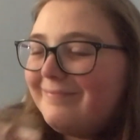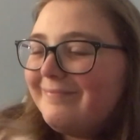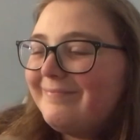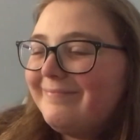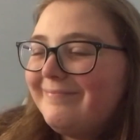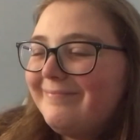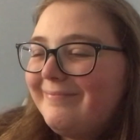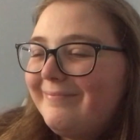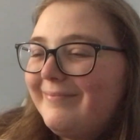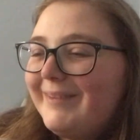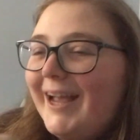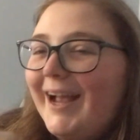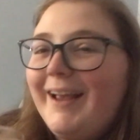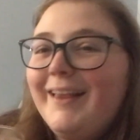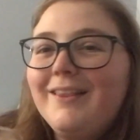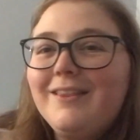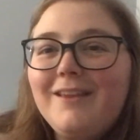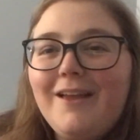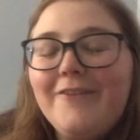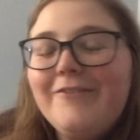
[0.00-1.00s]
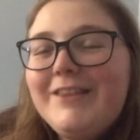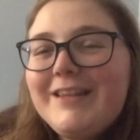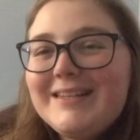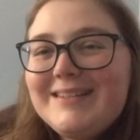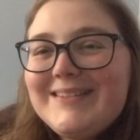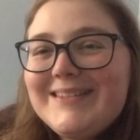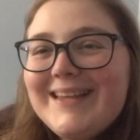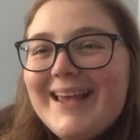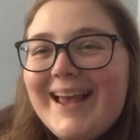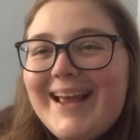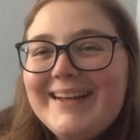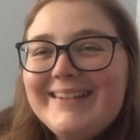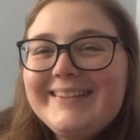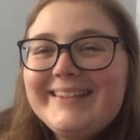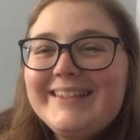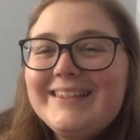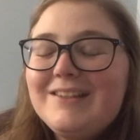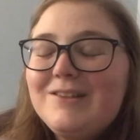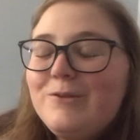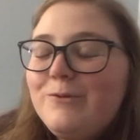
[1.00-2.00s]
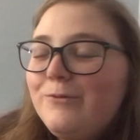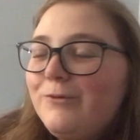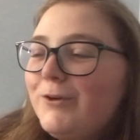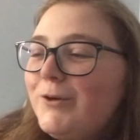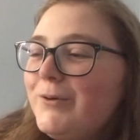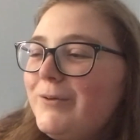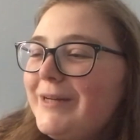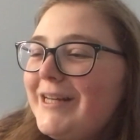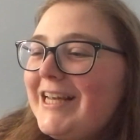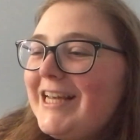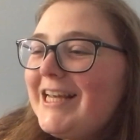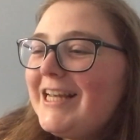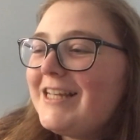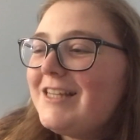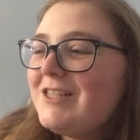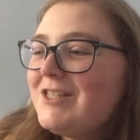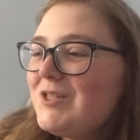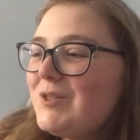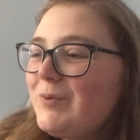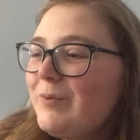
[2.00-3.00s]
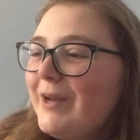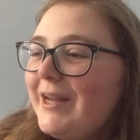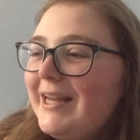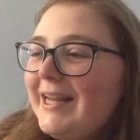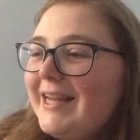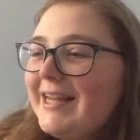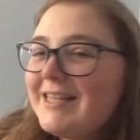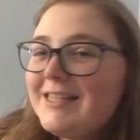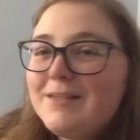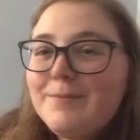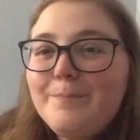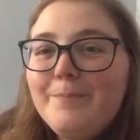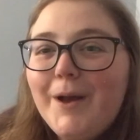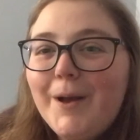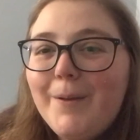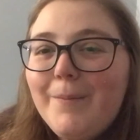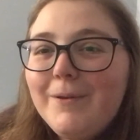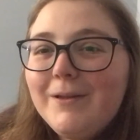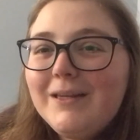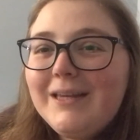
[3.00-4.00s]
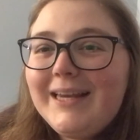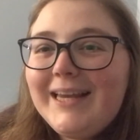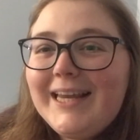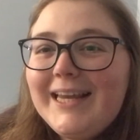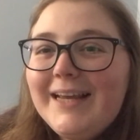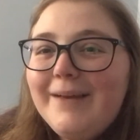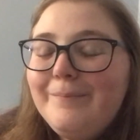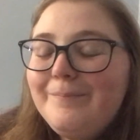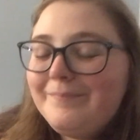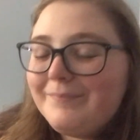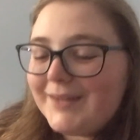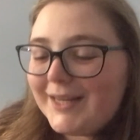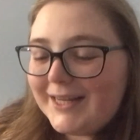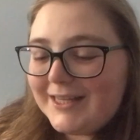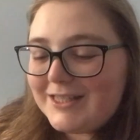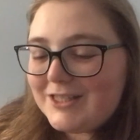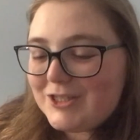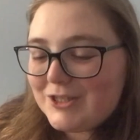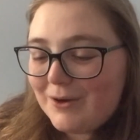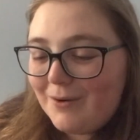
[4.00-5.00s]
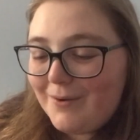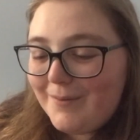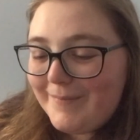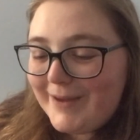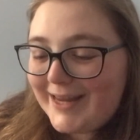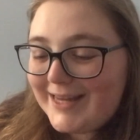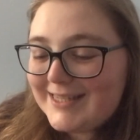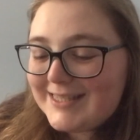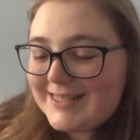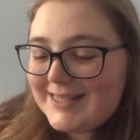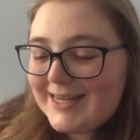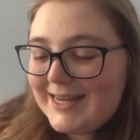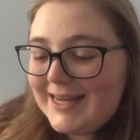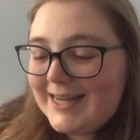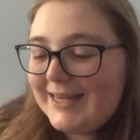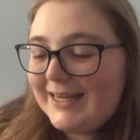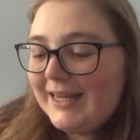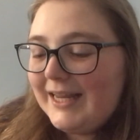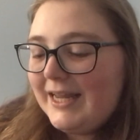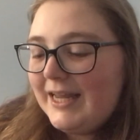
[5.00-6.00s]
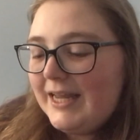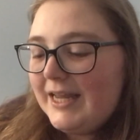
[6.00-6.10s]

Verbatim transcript: Mm, I love this scent. It's fruity, it's sweet, it's bubbly, it's so amazing.